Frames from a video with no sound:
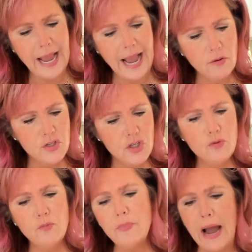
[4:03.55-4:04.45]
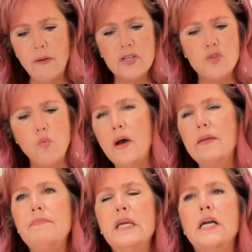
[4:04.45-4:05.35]
How do you how does
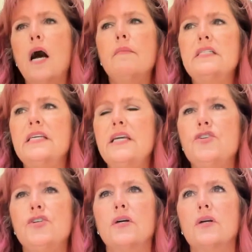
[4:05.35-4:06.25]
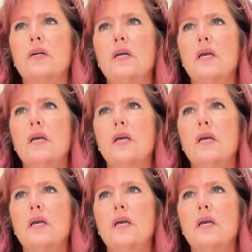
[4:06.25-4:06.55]
one become a teacher?